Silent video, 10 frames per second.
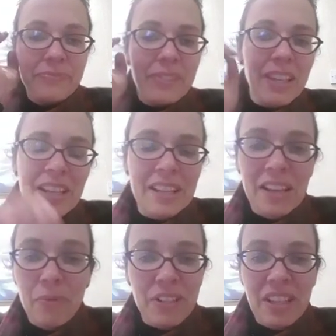And
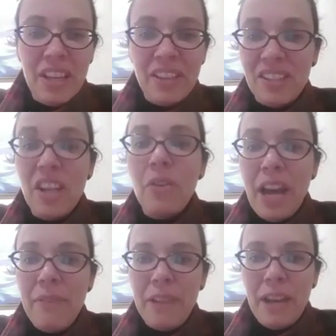obviously the others don't
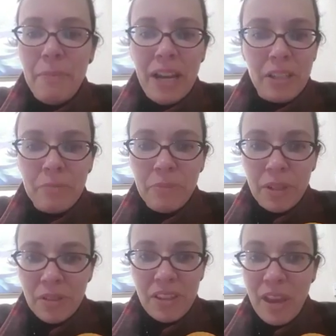have that passion
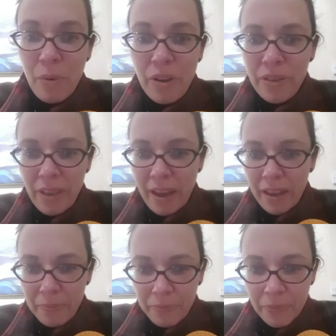because they weren't there.
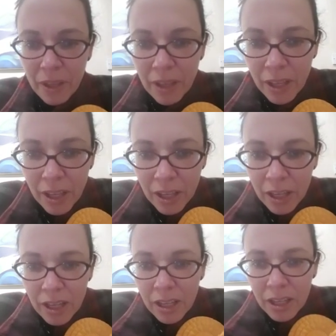
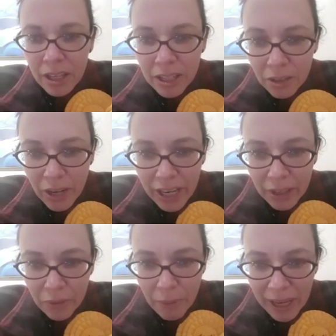Lynn
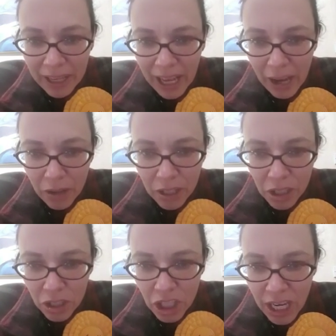Craig, Rebecca, how can
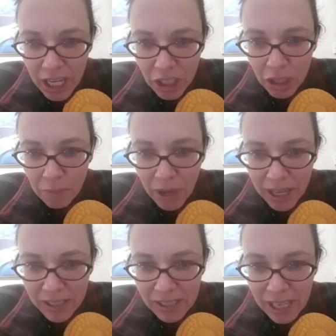you change the
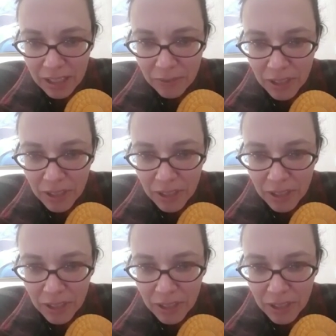mindset of